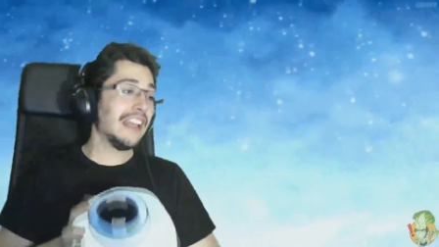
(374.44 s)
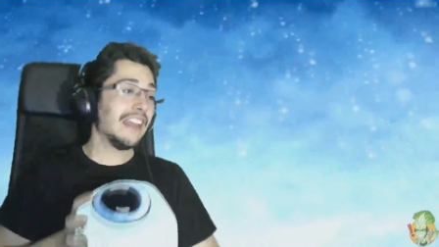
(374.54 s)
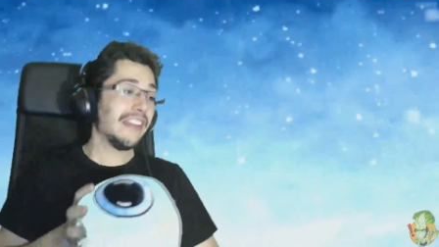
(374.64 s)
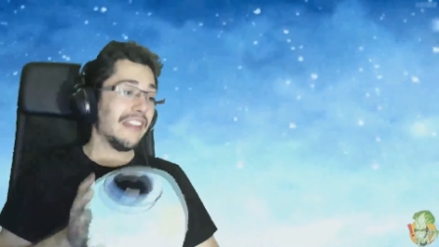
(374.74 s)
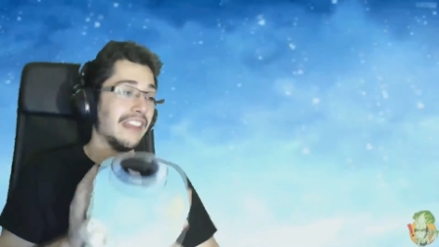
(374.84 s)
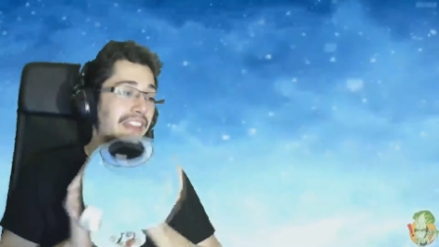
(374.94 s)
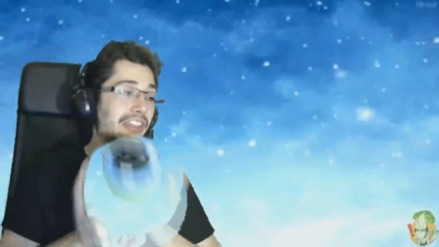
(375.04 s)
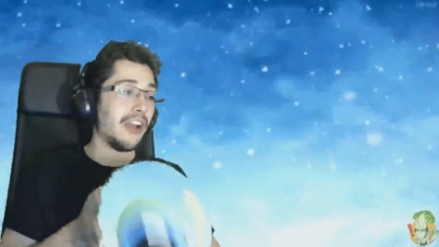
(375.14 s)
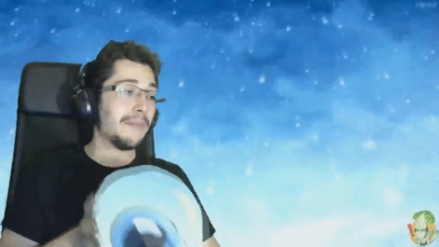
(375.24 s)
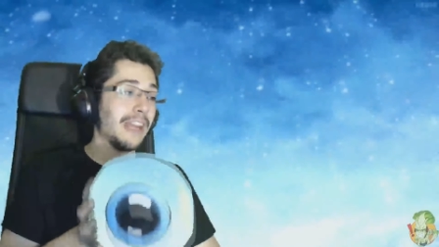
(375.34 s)
The
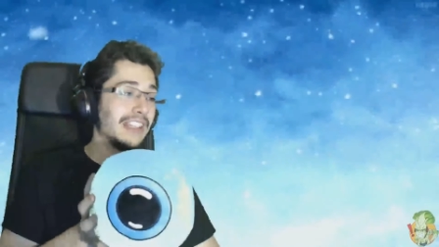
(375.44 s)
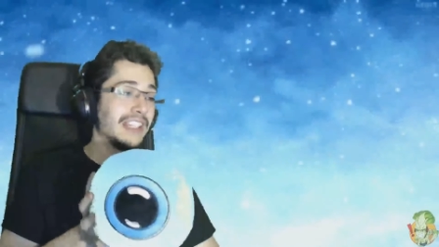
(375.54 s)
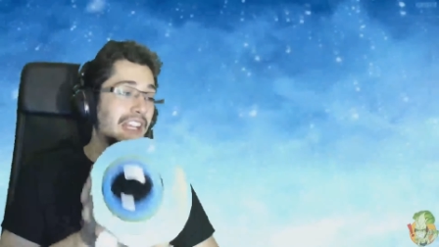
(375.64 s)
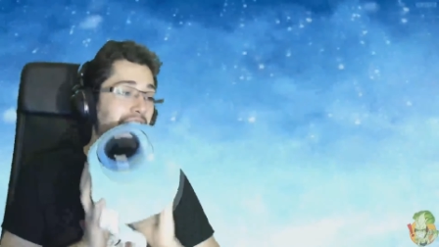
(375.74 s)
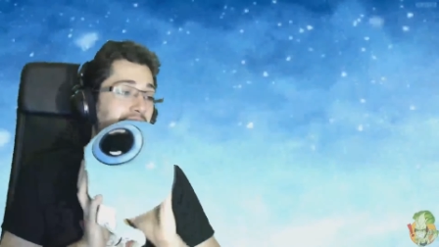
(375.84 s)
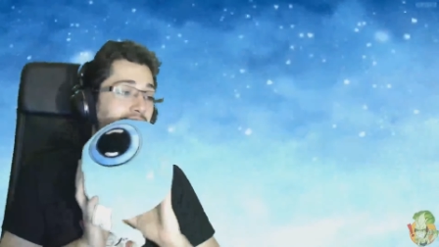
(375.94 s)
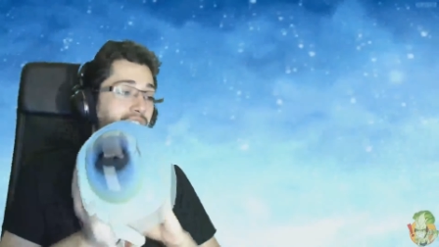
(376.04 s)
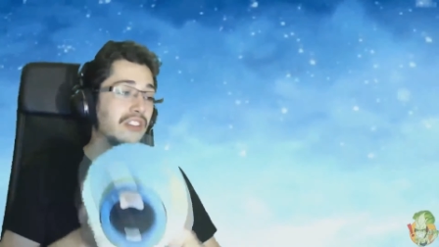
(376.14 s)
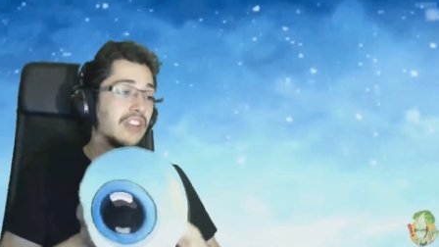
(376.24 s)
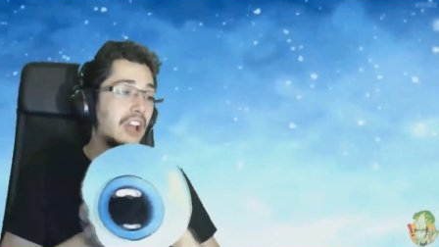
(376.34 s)
thumbnails are
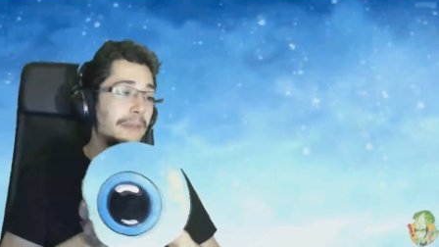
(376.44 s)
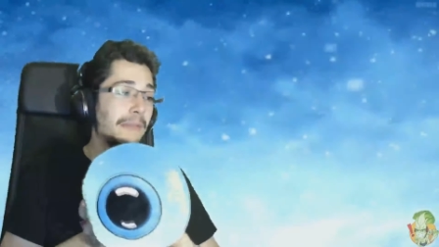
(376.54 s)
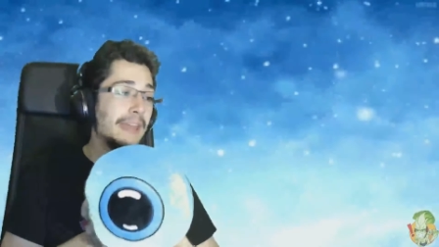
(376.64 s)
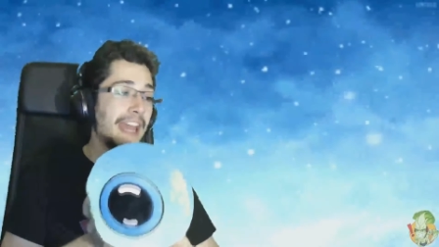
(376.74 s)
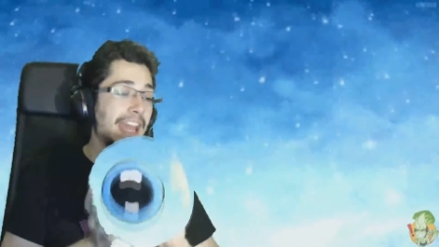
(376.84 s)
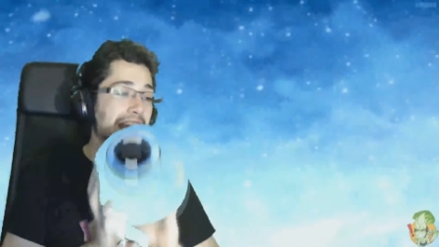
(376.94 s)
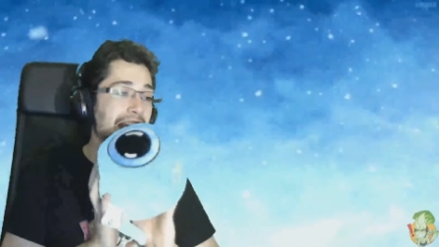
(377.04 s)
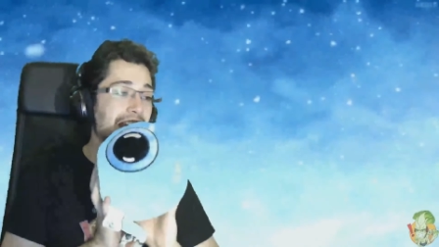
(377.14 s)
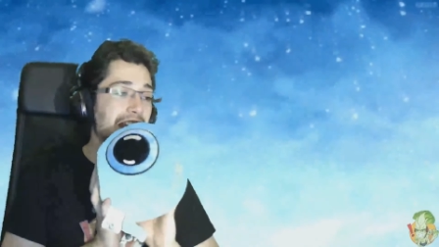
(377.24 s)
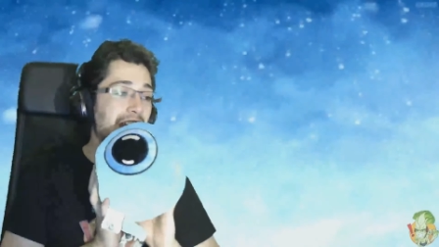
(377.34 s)
coming back.